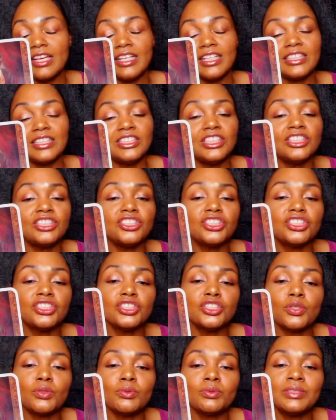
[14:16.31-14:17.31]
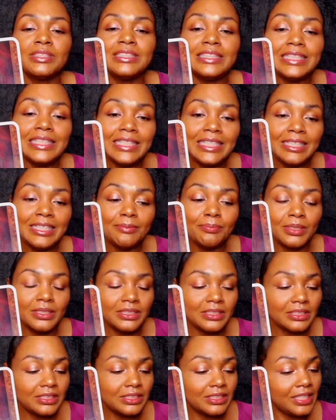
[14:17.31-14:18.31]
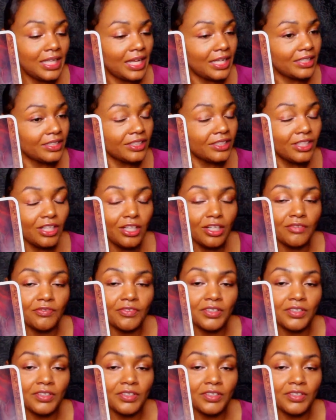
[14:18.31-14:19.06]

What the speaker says: It's just so deep. It's that love,